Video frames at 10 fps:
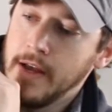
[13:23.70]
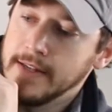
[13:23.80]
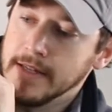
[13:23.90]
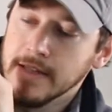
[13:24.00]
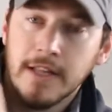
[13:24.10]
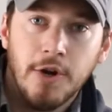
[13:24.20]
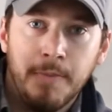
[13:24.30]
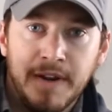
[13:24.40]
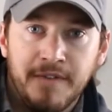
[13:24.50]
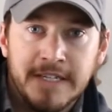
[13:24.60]
it's a little
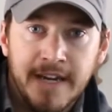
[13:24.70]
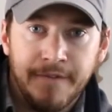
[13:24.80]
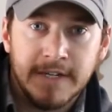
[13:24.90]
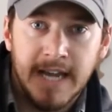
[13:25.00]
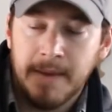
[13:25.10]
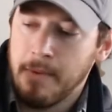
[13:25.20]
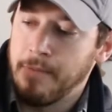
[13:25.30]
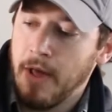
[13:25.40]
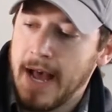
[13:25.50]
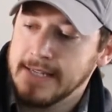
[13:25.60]
bit of a different type of
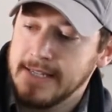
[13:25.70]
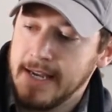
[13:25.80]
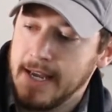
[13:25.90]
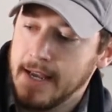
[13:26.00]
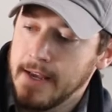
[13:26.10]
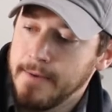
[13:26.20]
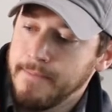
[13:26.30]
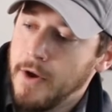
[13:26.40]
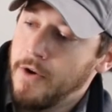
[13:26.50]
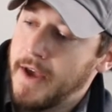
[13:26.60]
plastic,
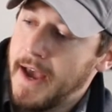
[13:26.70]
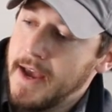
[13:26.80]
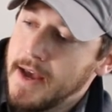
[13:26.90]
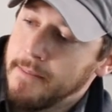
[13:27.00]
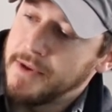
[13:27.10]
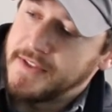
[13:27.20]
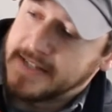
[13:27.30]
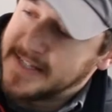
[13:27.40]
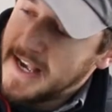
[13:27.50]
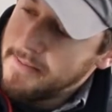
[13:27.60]
okay? But the
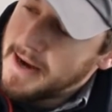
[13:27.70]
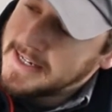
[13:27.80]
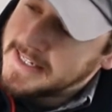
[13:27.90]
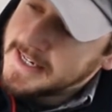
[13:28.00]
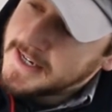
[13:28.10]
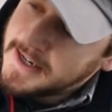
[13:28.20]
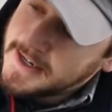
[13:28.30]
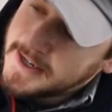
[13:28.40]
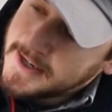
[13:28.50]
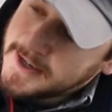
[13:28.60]
same idea,
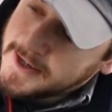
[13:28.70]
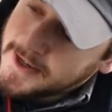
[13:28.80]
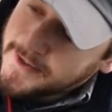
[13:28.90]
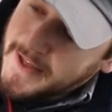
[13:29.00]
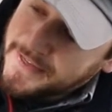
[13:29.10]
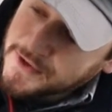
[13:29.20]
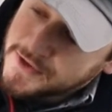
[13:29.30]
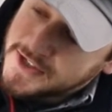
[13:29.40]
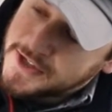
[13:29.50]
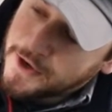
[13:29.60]
that they're
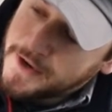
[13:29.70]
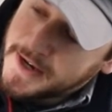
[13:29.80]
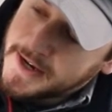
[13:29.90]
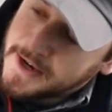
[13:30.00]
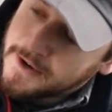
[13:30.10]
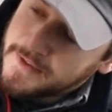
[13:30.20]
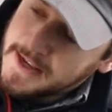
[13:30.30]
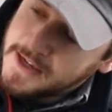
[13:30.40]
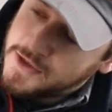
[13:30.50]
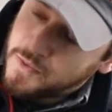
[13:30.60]
sturdy in here, and
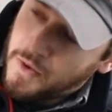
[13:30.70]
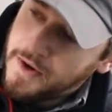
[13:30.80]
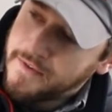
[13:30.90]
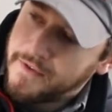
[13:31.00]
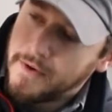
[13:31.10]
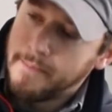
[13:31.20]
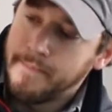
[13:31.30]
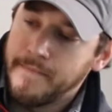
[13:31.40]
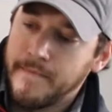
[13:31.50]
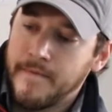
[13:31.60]
each one of
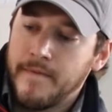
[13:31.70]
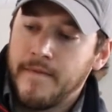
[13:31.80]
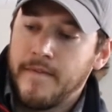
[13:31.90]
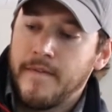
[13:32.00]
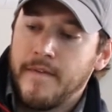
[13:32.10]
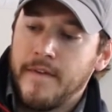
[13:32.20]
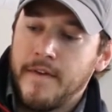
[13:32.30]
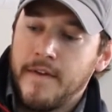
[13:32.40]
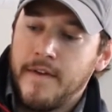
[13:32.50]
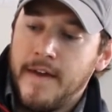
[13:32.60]
them
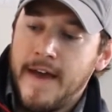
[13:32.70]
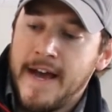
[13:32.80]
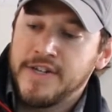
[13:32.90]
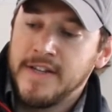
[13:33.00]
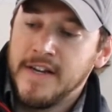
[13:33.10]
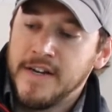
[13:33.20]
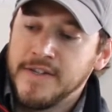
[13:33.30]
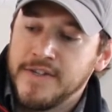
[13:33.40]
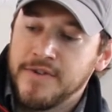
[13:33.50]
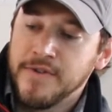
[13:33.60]
actually
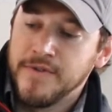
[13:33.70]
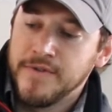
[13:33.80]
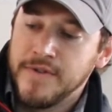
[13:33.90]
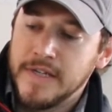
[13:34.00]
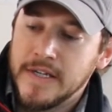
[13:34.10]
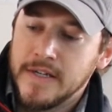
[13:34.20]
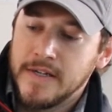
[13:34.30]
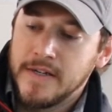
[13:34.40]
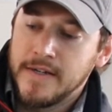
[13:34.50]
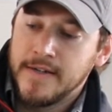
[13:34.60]
unscrews,
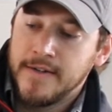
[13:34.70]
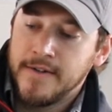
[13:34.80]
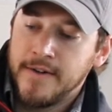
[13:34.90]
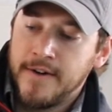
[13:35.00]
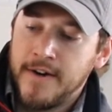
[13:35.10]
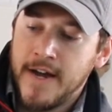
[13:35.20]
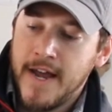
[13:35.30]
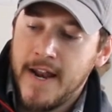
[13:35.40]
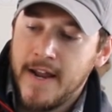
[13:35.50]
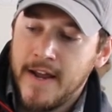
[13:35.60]
all right?